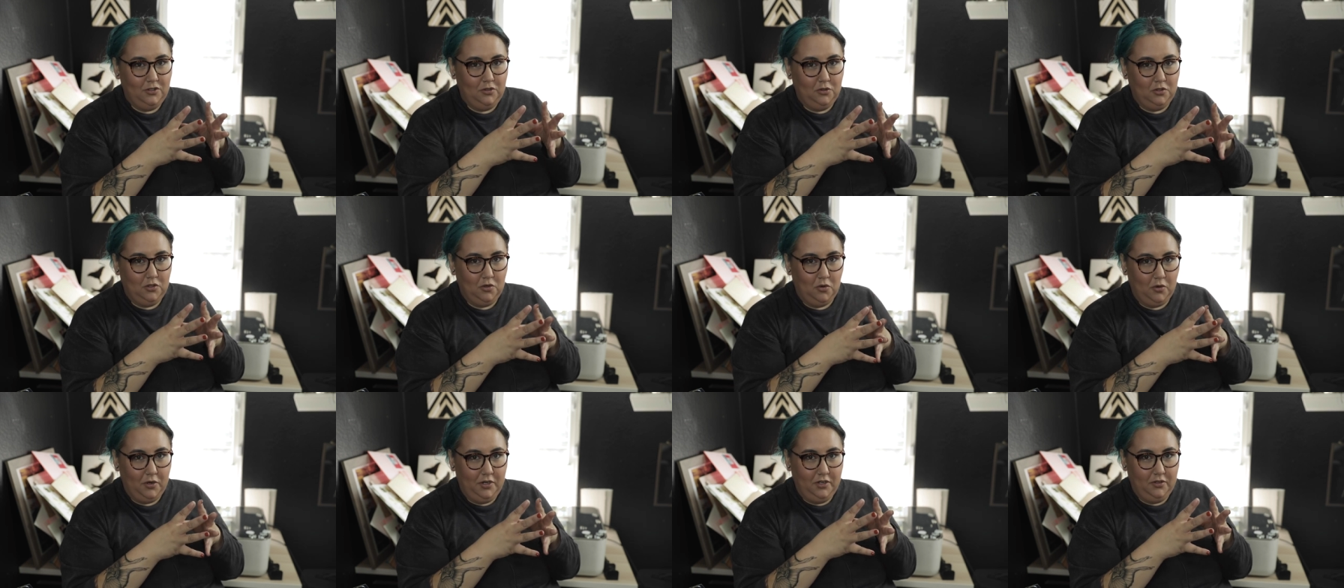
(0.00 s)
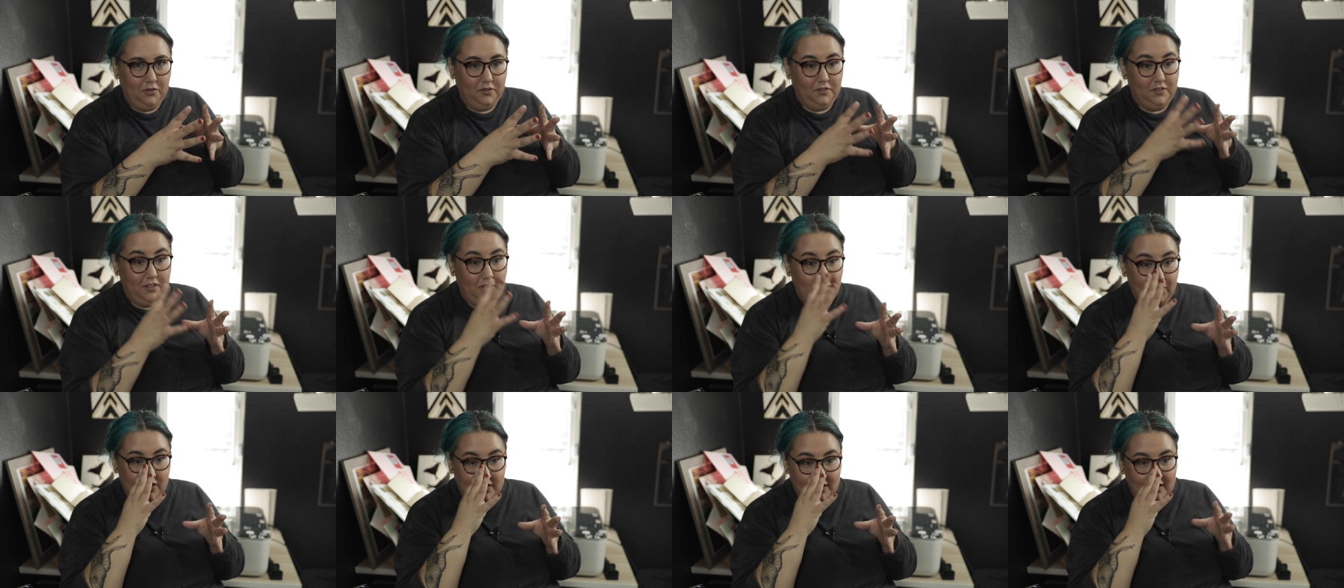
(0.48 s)

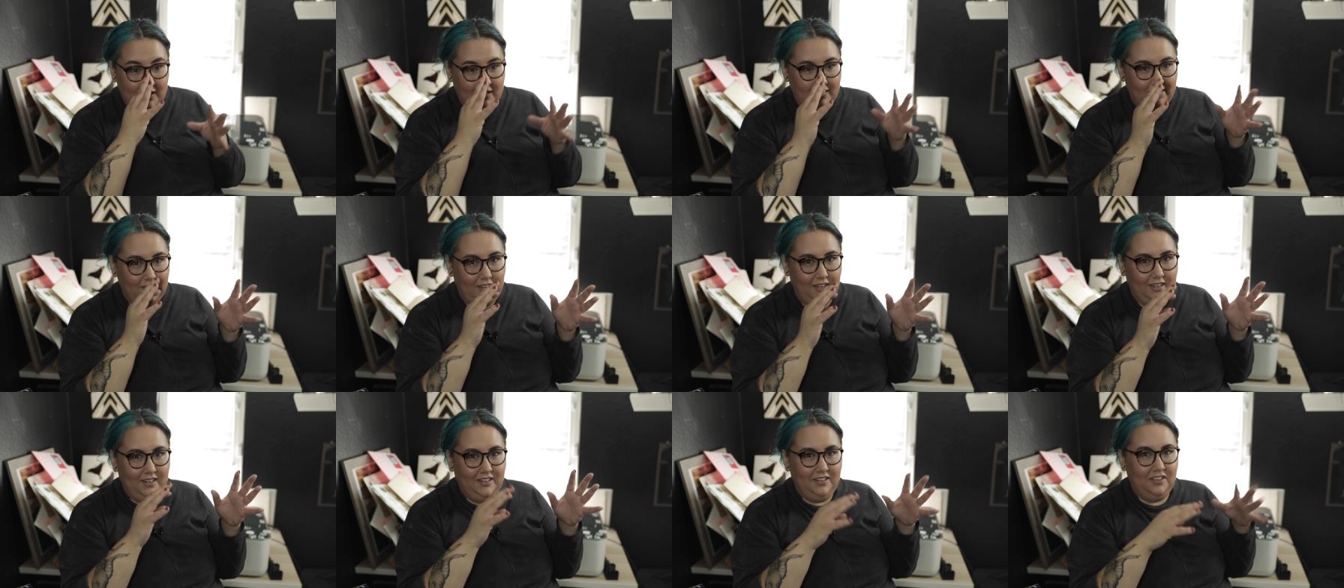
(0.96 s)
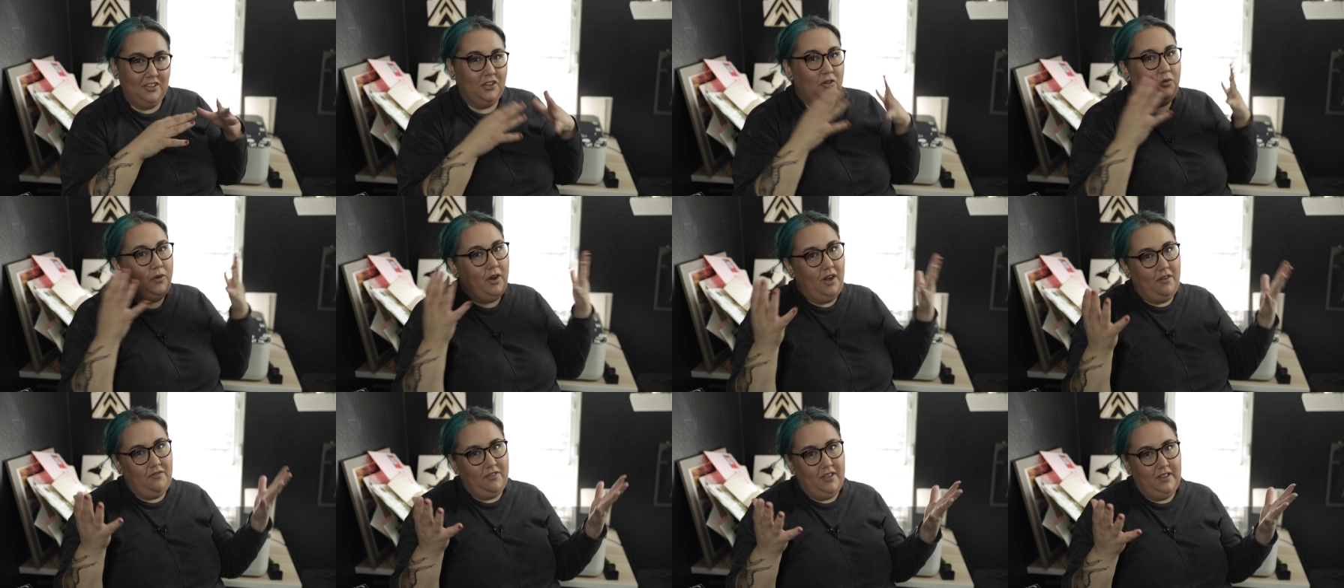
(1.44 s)
tutorials, and just insight into the
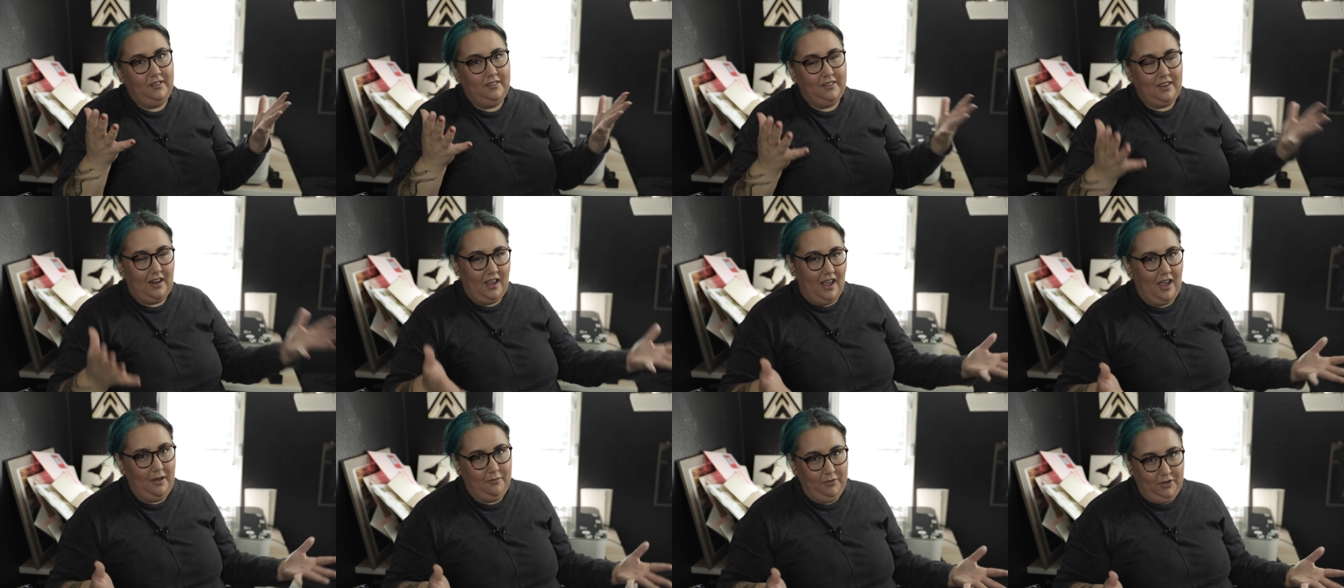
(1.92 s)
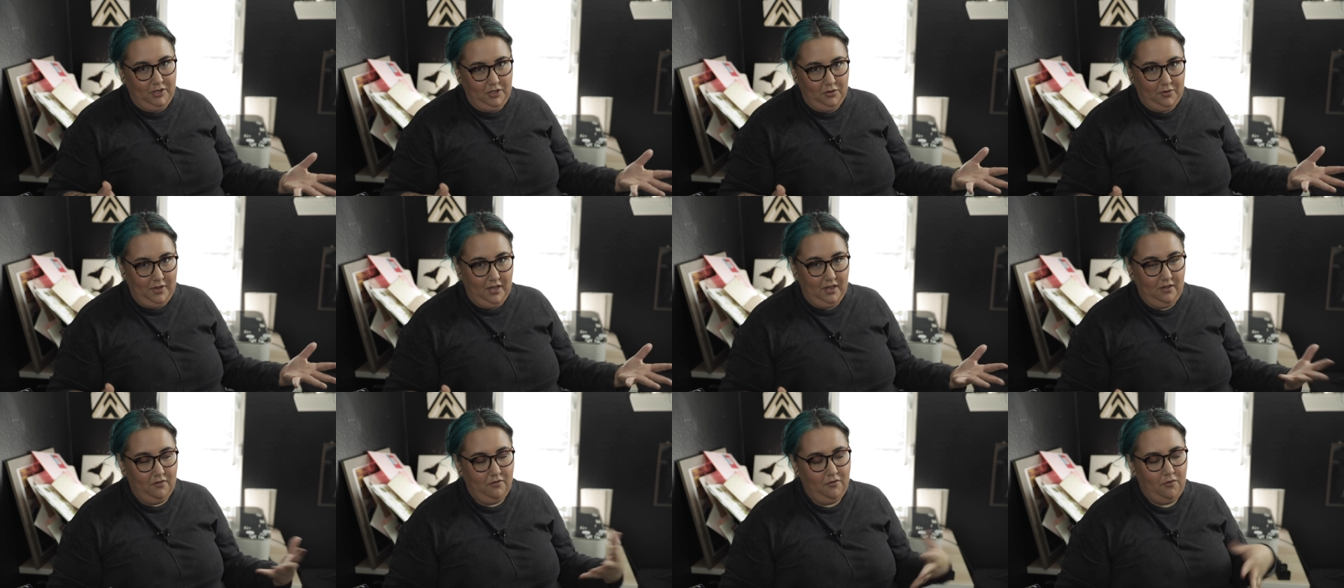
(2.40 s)
creative things that I'm
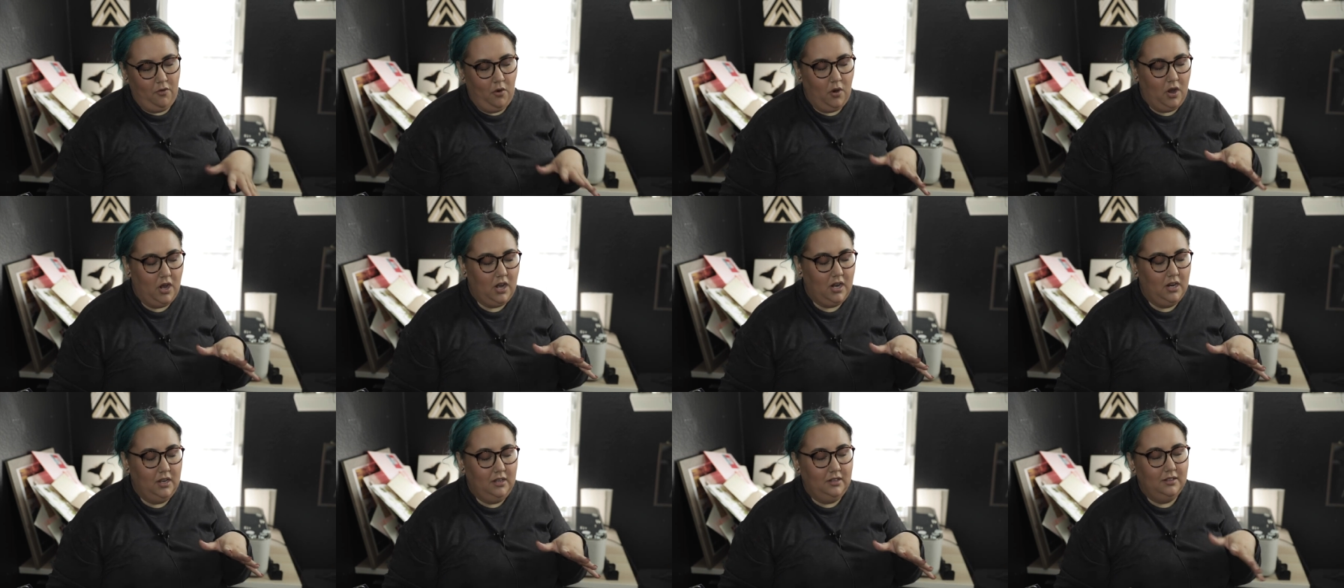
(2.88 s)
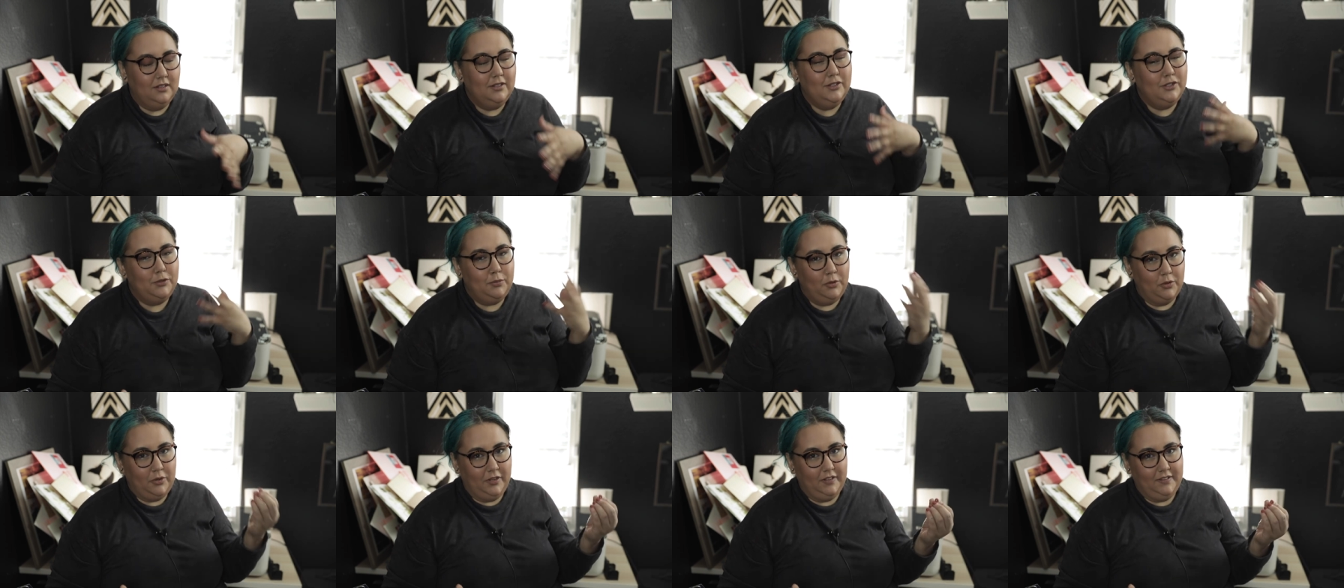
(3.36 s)
doing for
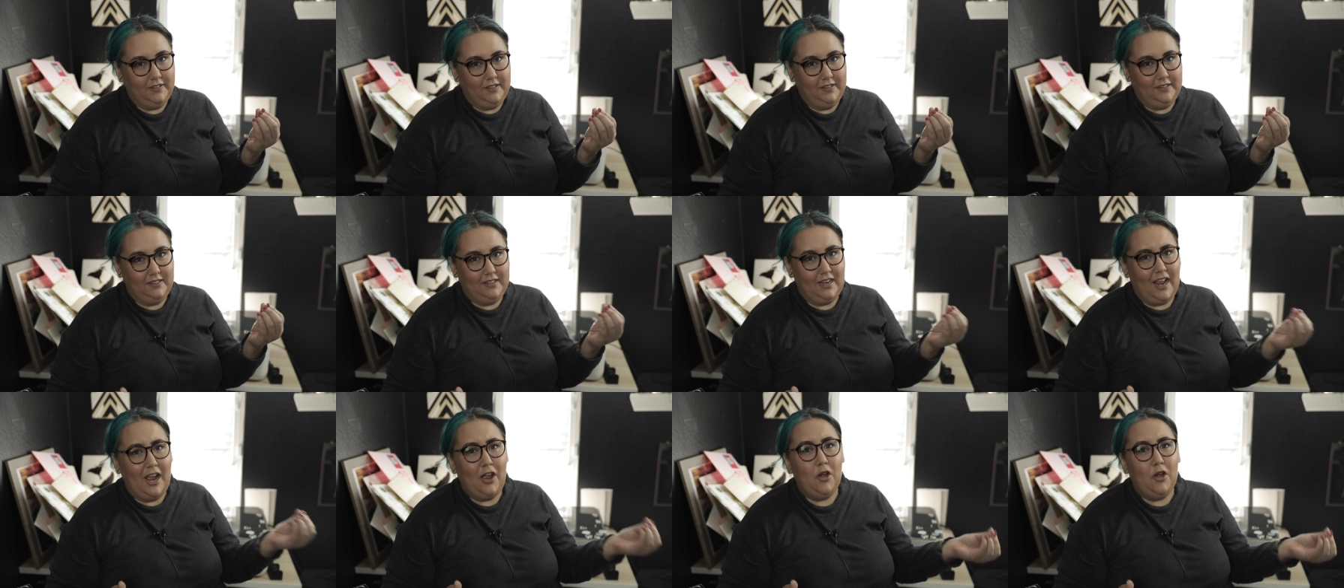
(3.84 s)
spooky season.